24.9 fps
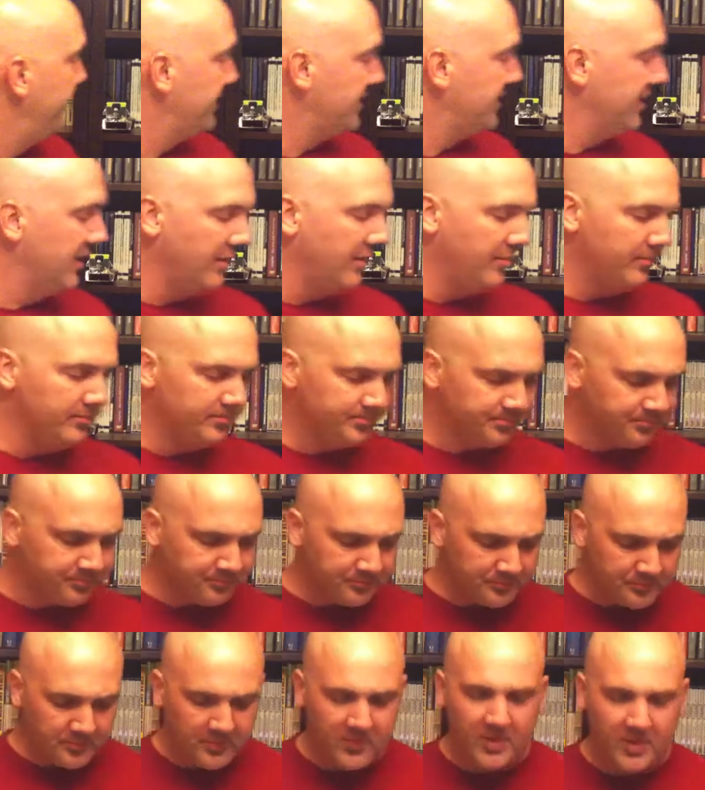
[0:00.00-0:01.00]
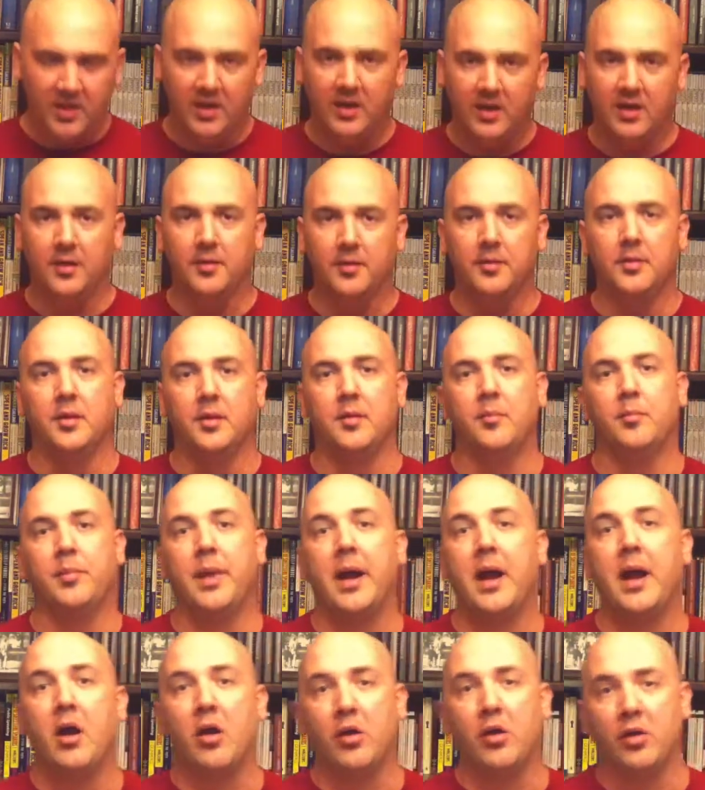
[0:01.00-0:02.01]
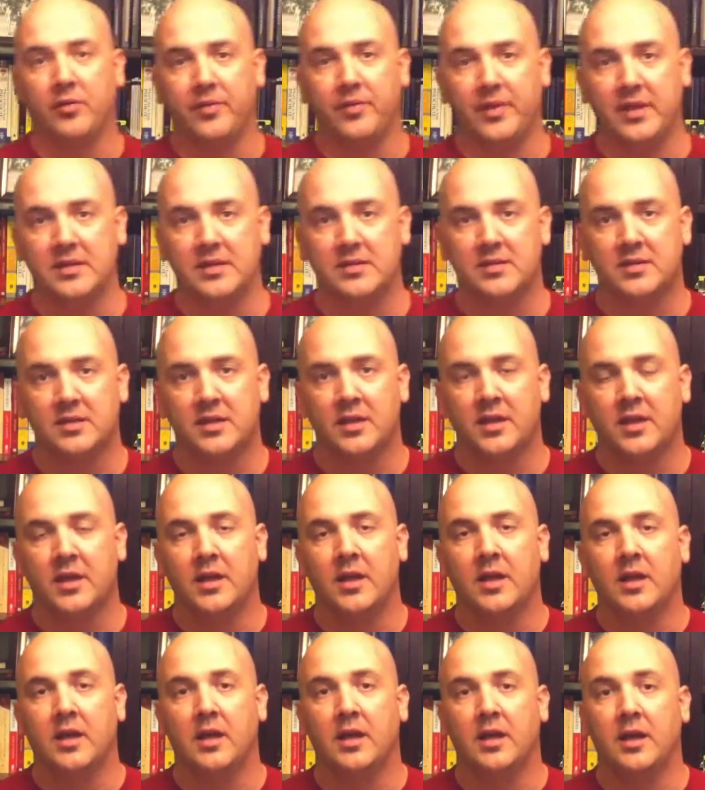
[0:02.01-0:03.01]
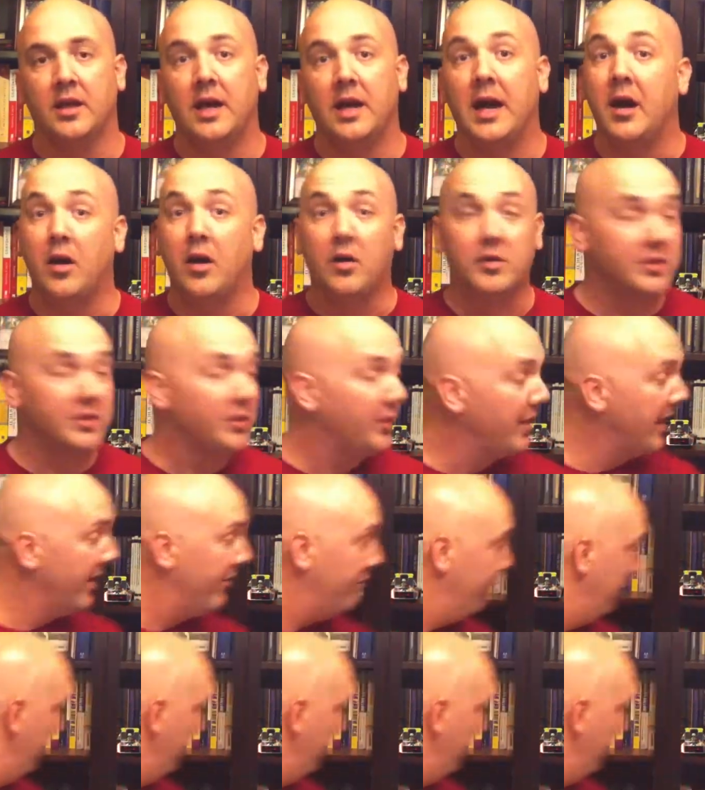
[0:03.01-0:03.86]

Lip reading: some biographies. I also have